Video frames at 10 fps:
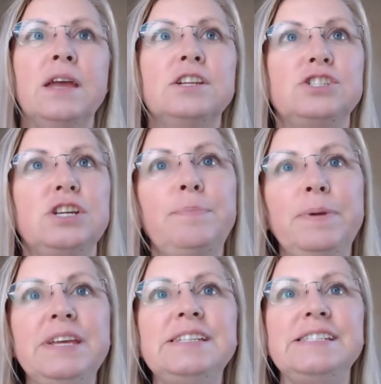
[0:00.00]

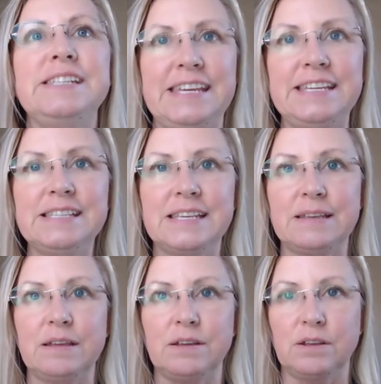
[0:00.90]
GPTs
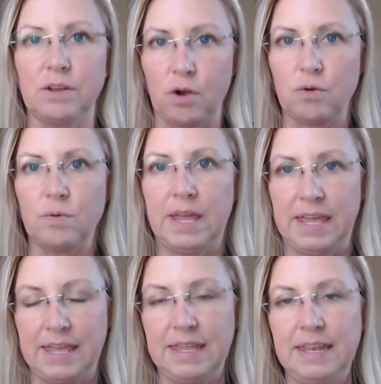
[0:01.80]
go
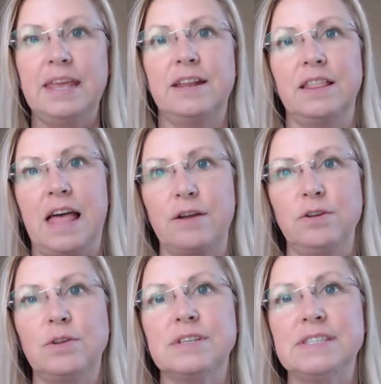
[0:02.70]
in and allow
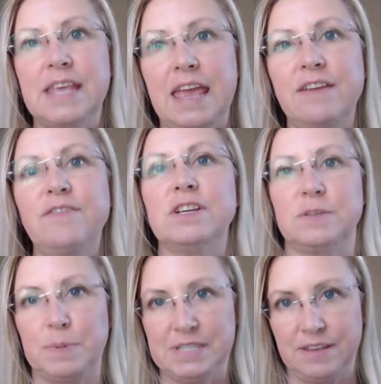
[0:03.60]
you to save a
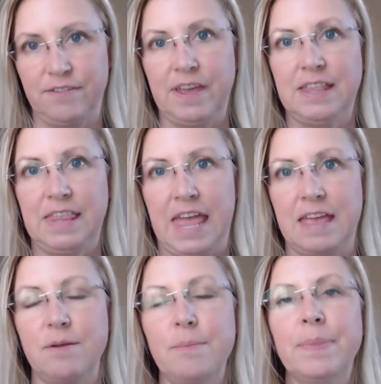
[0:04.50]
specific thing.